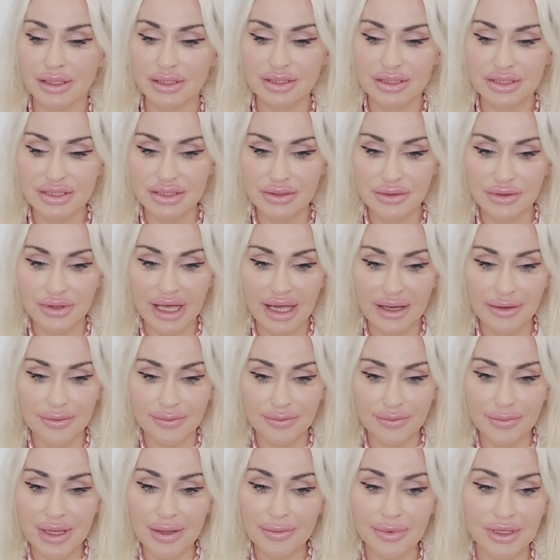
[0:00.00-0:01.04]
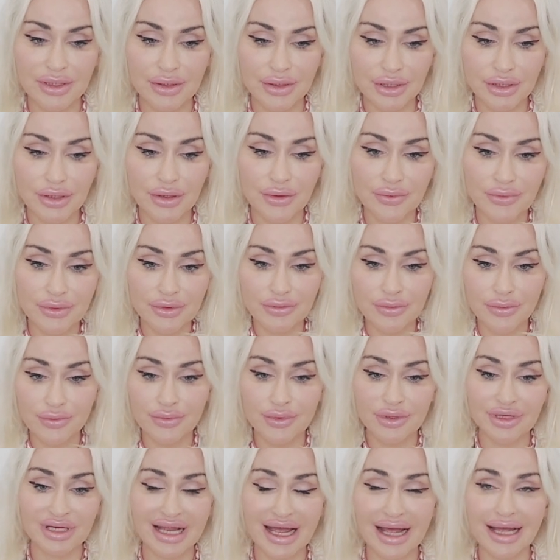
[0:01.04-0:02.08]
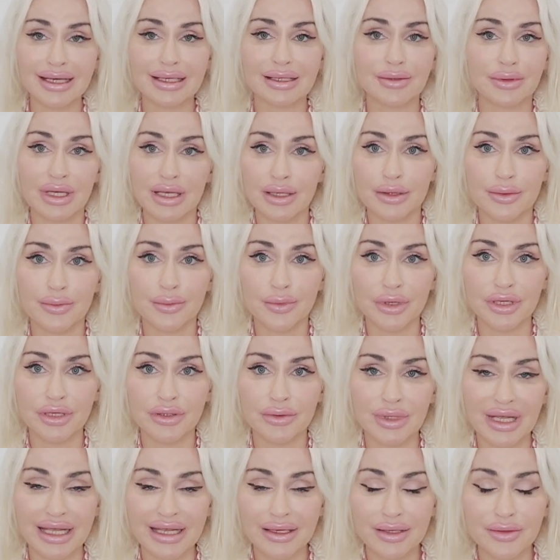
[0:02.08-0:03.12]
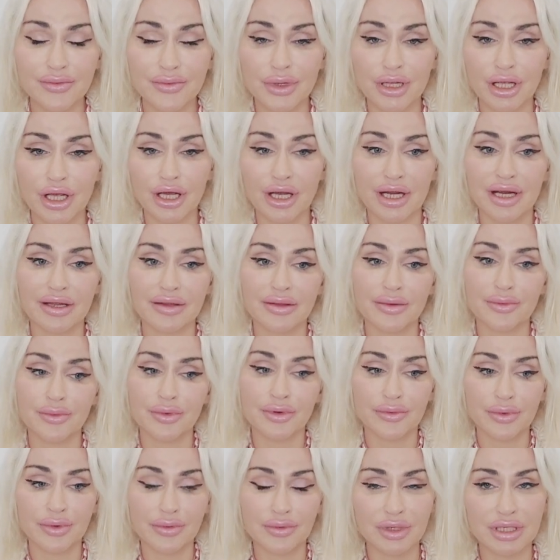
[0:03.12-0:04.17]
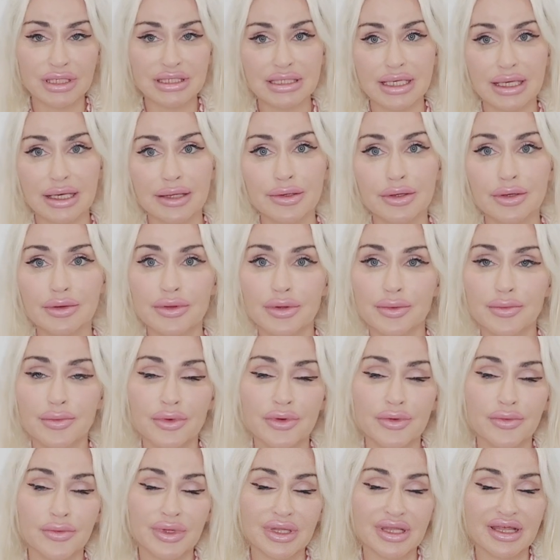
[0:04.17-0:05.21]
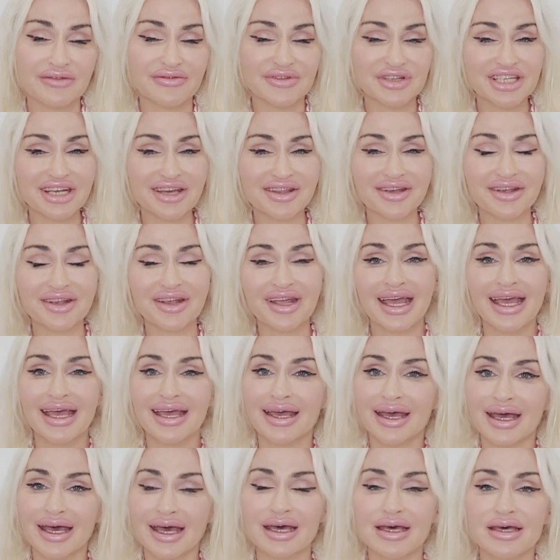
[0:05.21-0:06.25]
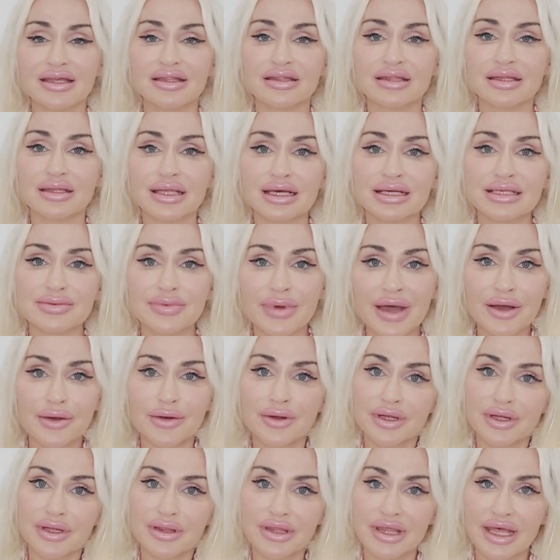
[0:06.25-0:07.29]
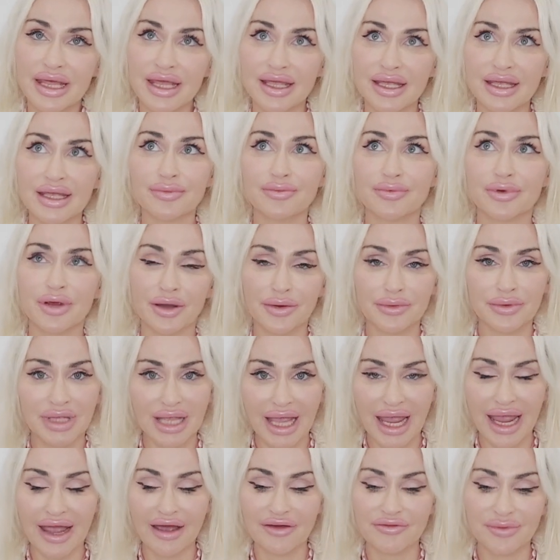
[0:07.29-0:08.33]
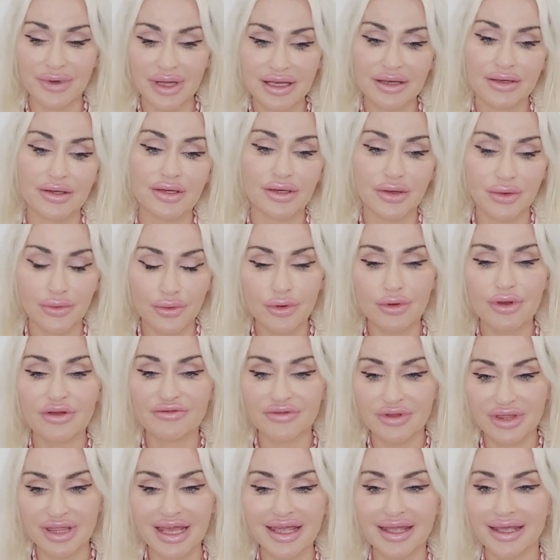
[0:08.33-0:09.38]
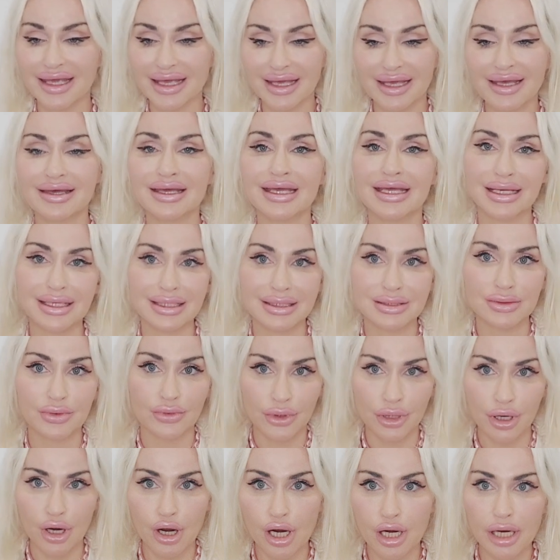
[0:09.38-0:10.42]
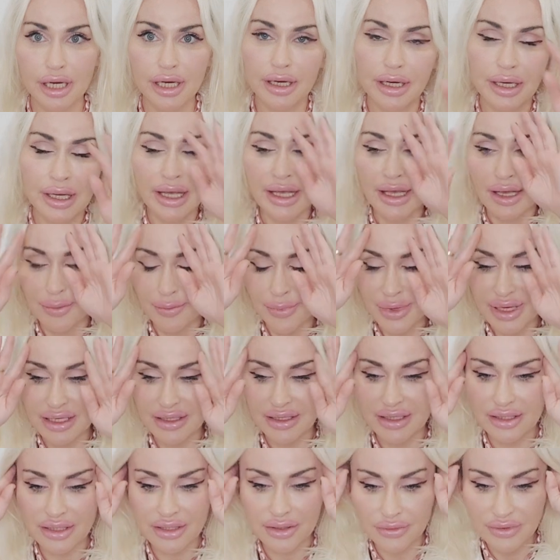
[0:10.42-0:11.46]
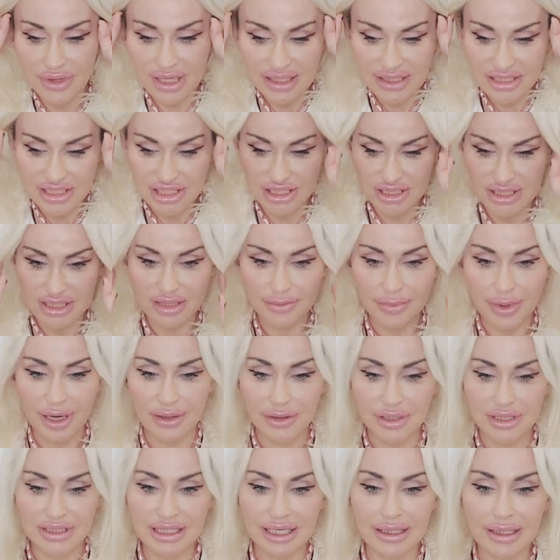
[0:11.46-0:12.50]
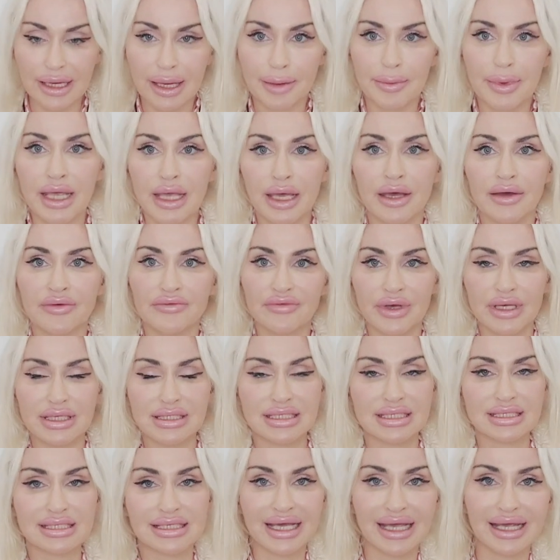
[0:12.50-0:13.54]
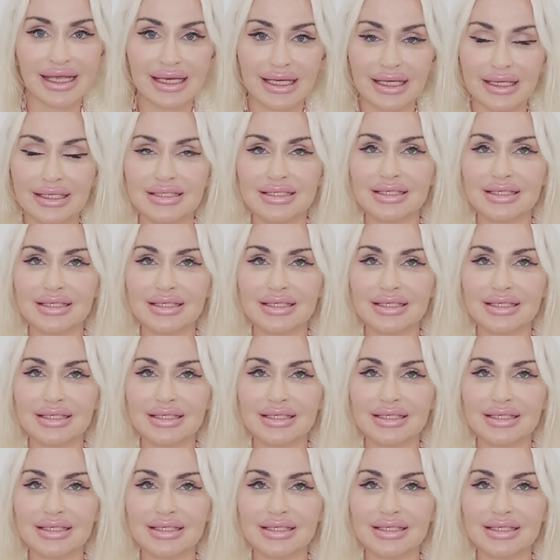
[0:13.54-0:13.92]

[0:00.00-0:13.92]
So that maybe, we're not, the more united we are, the more we work together, the more we love each other, the less power they probably have, but, whoever they is or are. But, that's just the power dynamic of society.